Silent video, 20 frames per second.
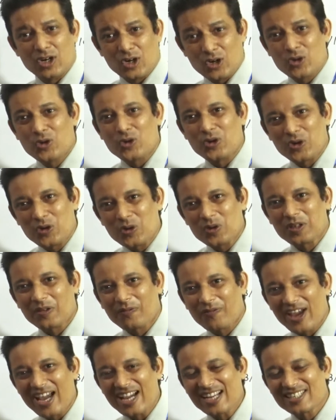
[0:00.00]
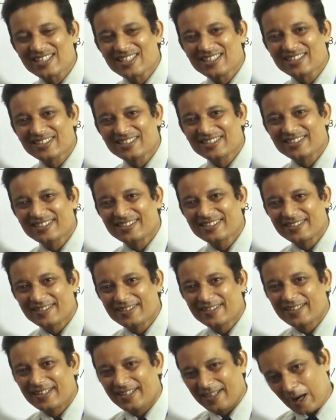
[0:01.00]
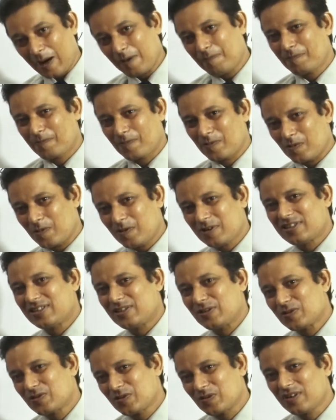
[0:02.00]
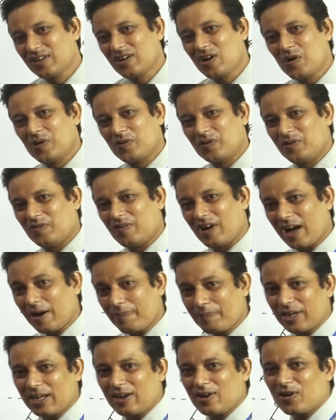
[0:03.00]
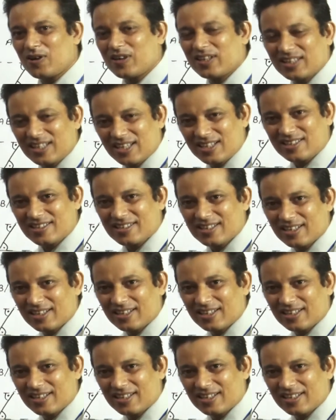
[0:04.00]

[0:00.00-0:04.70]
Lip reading: Do you know the fact? Of course, you should know, you have been learning this